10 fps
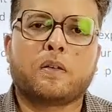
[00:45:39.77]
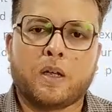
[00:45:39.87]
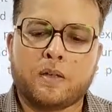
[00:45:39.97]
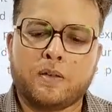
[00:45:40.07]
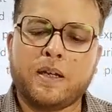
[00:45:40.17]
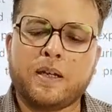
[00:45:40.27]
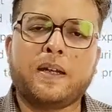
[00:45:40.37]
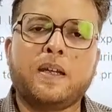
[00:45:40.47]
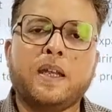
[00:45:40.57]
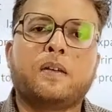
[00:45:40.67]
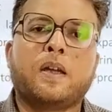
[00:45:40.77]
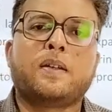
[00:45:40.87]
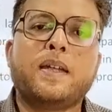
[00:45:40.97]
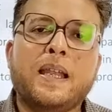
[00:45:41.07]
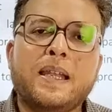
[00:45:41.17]

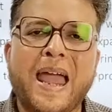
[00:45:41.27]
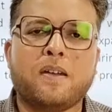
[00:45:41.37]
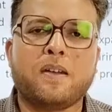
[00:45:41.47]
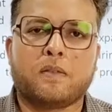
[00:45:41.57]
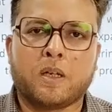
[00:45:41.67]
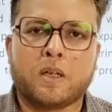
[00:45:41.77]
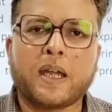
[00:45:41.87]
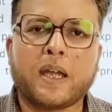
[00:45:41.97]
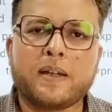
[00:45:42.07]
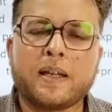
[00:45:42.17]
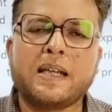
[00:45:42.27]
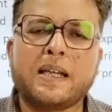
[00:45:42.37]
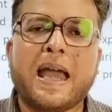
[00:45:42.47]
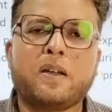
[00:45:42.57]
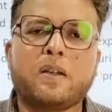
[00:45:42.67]
that the
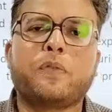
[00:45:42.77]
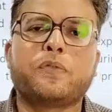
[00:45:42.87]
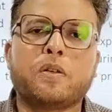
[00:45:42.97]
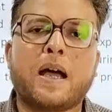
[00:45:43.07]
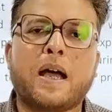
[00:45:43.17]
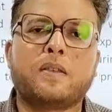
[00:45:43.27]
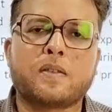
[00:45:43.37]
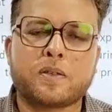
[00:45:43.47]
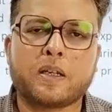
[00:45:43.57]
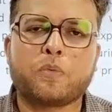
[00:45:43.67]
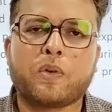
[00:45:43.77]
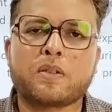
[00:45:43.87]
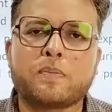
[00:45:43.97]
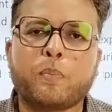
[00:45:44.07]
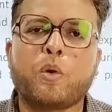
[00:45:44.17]
land of Jorhat district
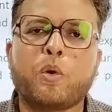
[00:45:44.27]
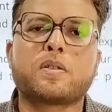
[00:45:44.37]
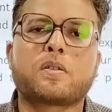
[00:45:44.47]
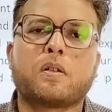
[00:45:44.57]
was most